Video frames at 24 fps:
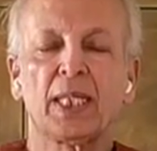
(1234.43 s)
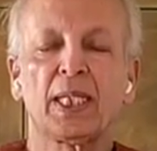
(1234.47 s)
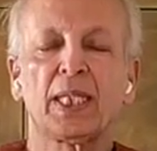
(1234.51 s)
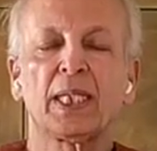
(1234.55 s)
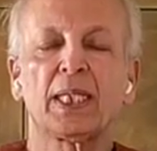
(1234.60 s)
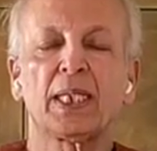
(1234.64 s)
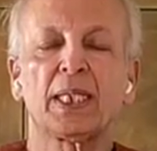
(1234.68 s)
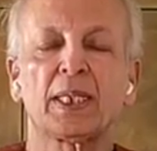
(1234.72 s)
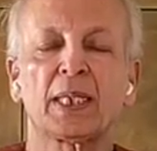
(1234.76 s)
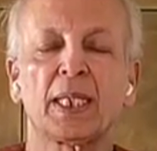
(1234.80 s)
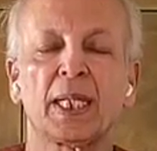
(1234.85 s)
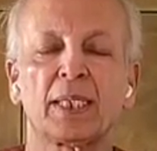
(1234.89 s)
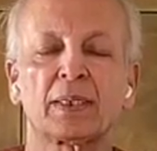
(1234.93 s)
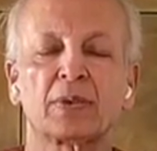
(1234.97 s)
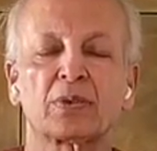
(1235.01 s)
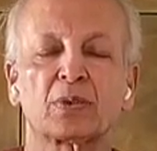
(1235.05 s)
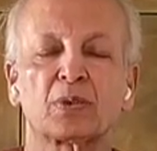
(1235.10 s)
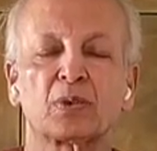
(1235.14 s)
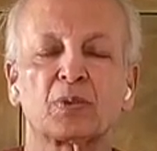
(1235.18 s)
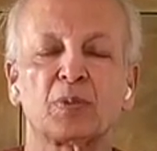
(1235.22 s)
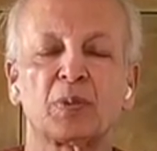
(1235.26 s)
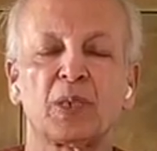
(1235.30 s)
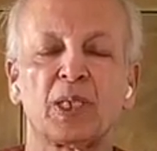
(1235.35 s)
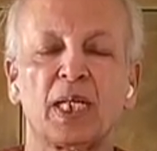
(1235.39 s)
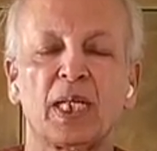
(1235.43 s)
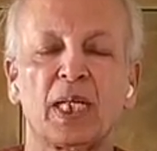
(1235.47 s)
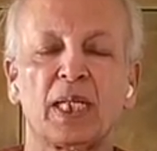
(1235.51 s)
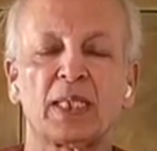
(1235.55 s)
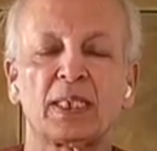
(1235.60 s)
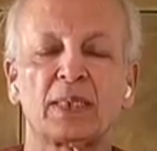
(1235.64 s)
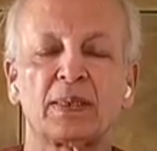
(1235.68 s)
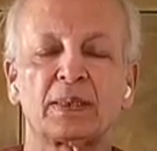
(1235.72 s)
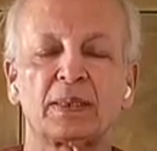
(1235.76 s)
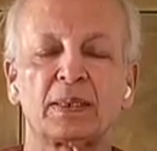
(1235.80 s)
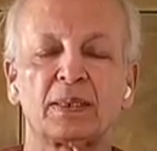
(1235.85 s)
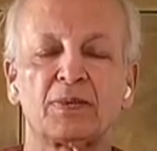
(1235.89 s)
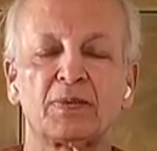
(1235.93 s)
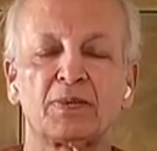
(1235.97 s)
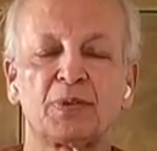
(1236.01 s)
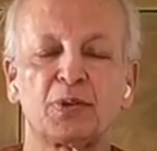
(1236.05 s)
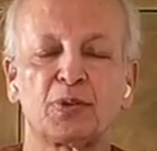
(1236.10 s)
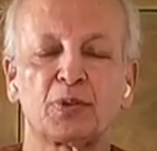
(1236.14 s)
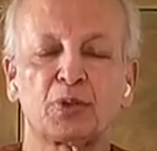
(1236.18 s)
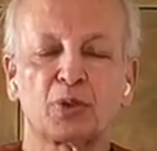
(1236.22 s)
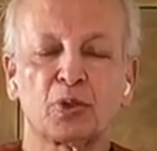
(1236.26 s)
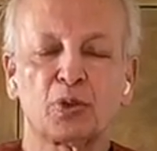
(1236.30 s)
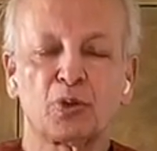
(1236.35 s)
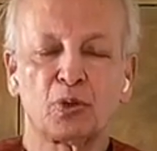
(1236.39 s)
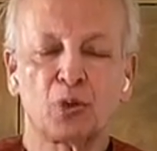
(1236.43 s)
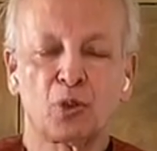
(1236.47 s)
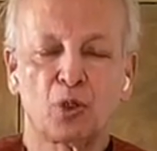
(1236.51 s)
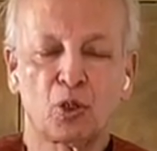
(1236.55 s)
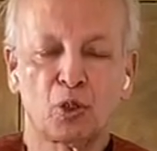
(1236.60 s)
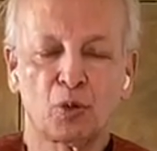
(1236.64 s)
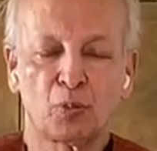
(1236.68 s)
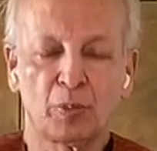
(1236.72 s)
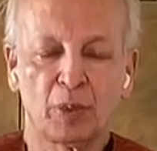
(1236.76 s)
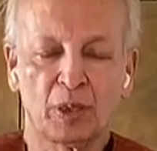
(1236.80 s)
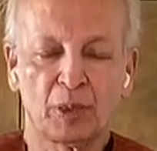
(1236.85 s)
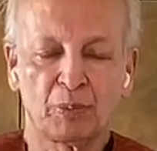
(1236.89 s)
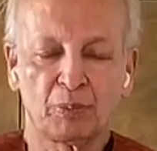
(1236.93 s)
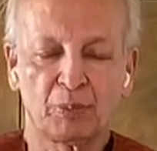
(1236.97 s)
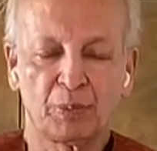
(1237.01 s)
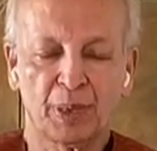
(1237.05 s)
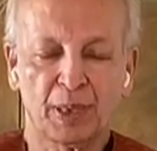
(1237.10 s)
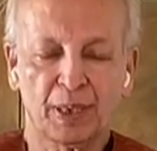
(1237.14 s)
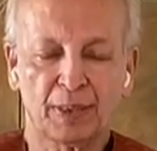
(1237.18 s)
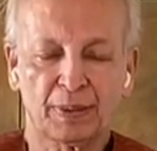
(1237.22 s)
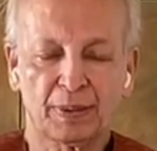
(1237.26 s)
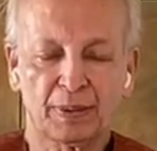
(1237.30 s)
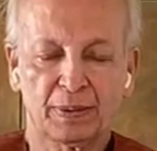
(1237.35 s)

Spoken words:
It has to be as if it's your normal breath.